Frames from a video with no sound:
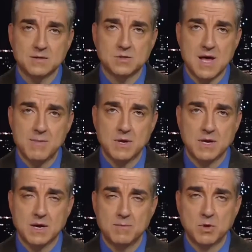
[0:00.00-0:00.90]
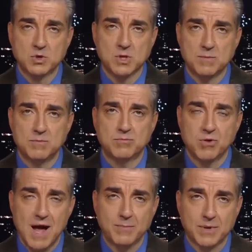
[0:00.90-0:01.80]
Islamic Muslim
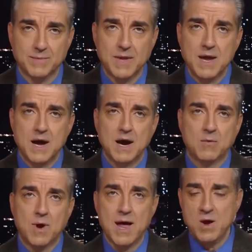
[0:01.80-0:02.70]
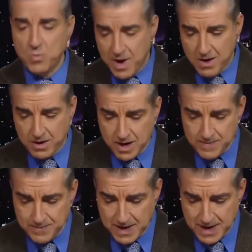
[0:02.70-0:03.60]
problem. Ryan,
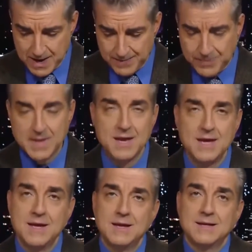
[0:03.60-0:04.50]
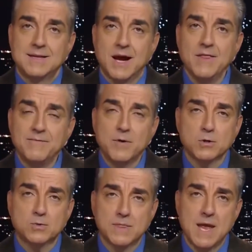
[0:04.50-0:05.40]
welcome. Tell the
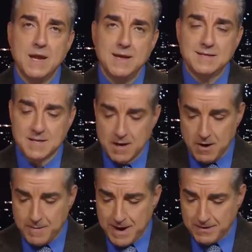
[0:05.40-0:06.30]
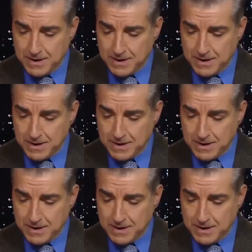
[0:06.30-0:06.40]
folks what they need to know about,